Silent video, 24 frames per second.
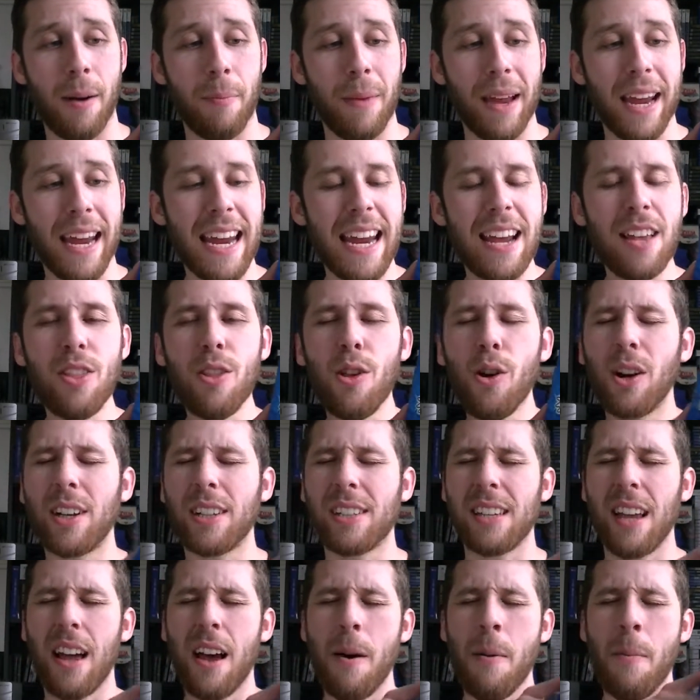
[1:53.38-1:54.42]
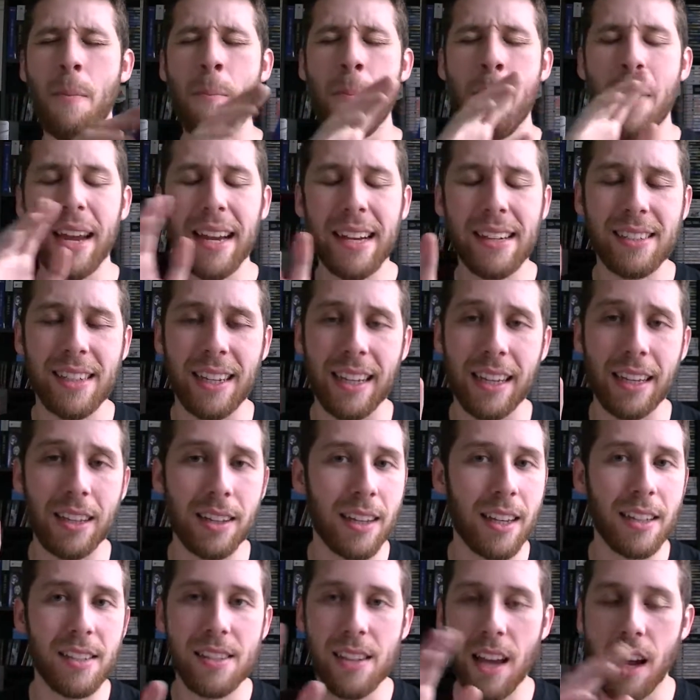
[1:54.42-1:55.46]
it looks amazing.
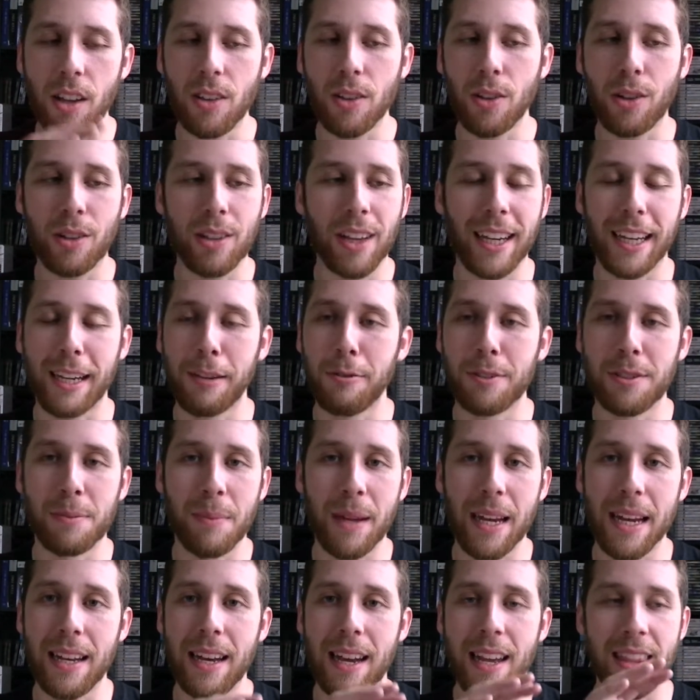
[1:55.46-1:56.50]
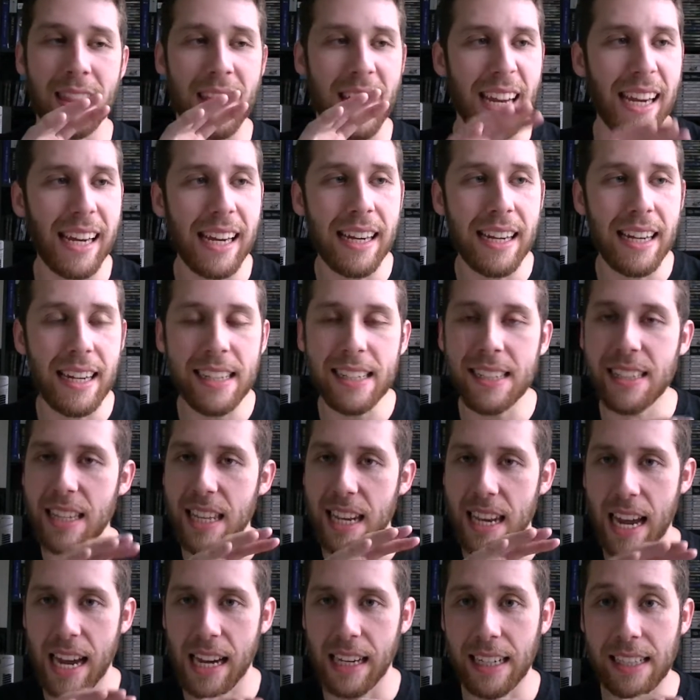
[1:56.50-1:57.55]
It does not look like it was made in the 80s, the
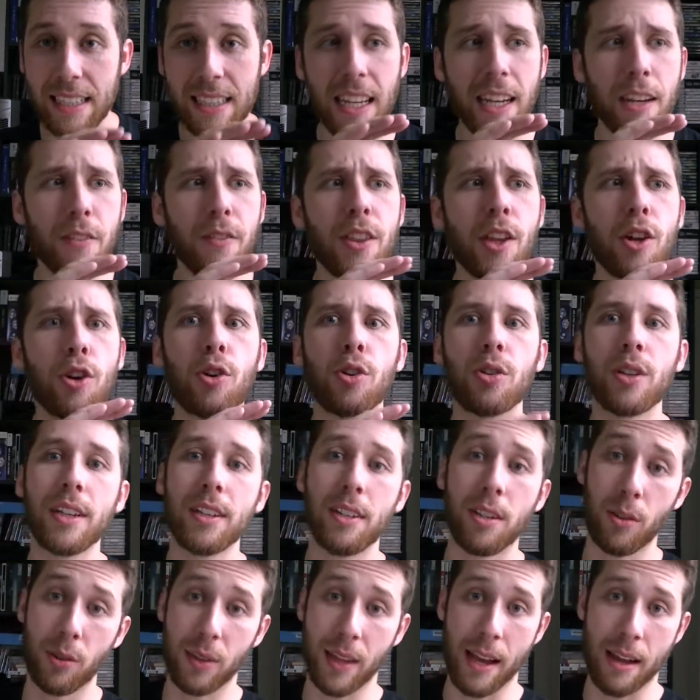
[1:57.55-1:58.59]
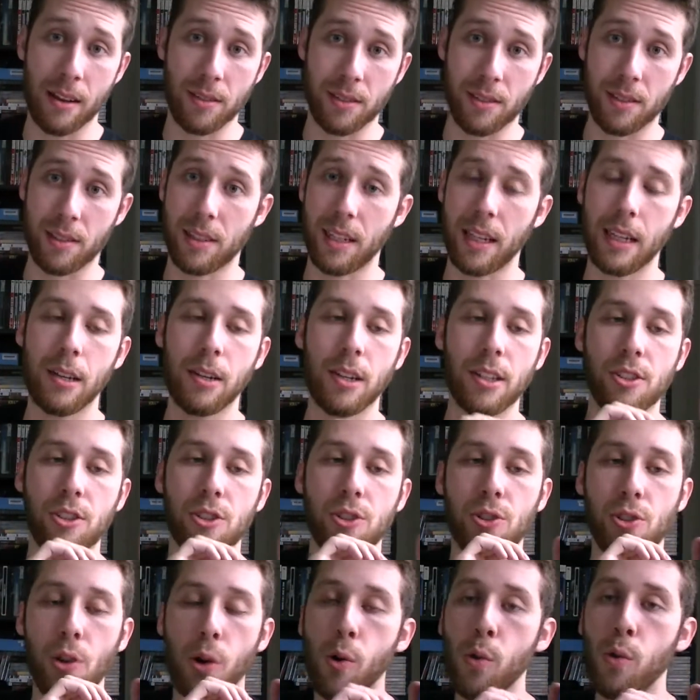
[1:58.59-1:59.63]
90s, not even the early 2000s. It is
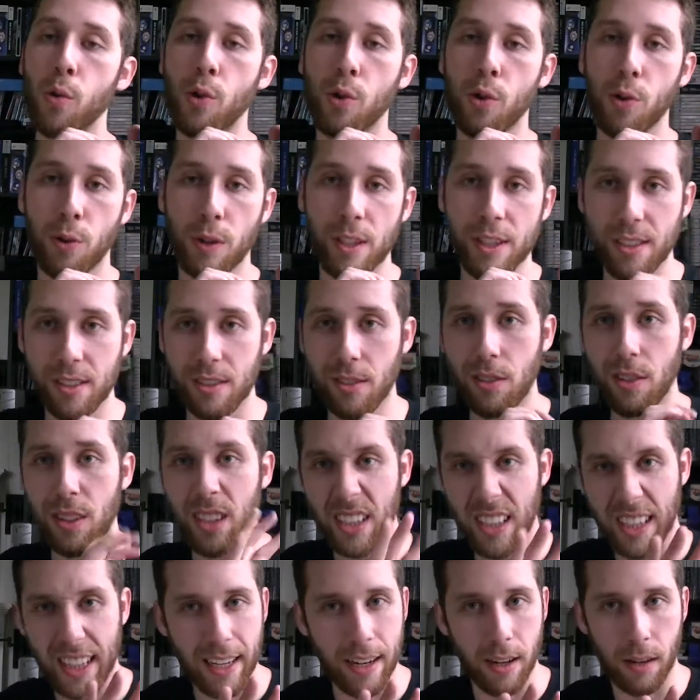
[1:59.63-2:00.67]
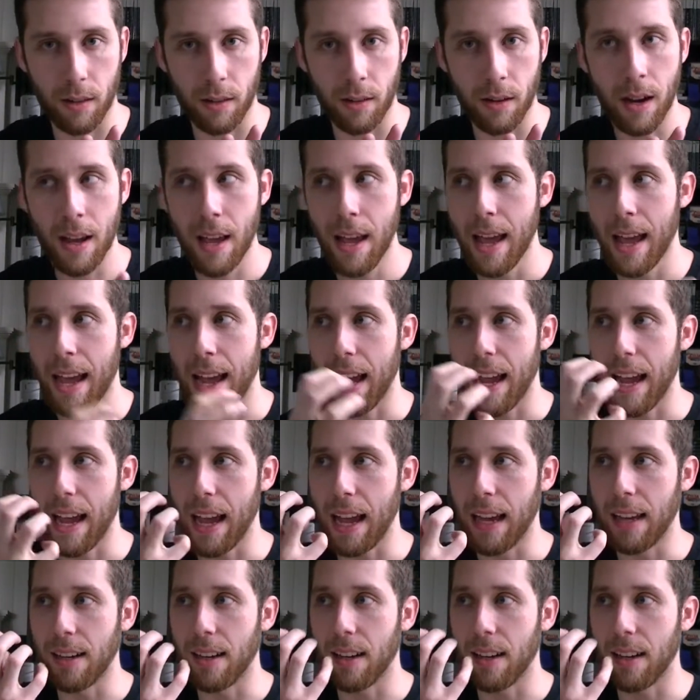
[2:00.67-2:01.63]
so crystal clear, and